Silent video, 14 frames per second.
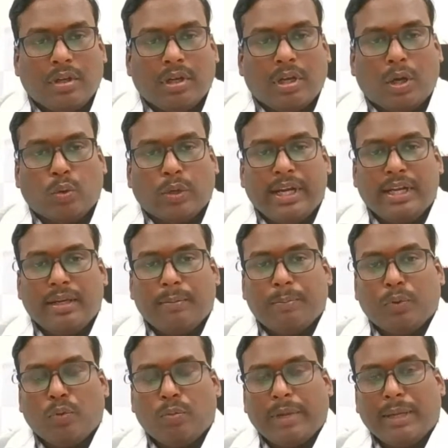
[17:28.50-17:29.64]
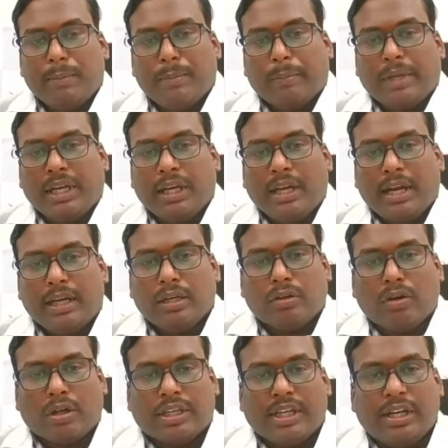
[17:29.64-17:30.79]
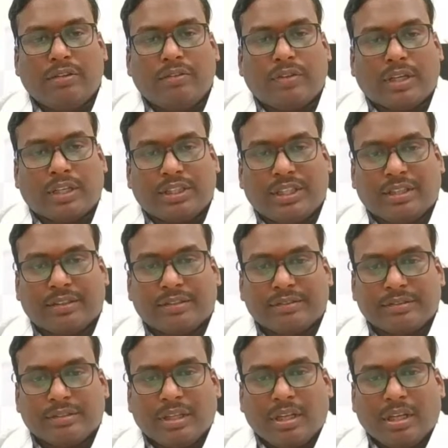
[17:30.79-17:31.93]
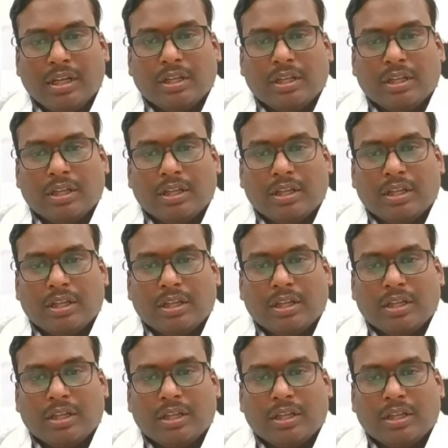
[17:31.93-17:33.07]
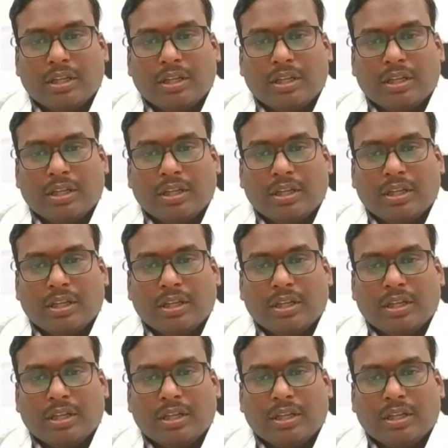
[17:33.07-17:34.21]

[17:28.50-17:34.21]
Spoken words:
How can I improve my memory and cognitive function? So, as I've told, it is not a single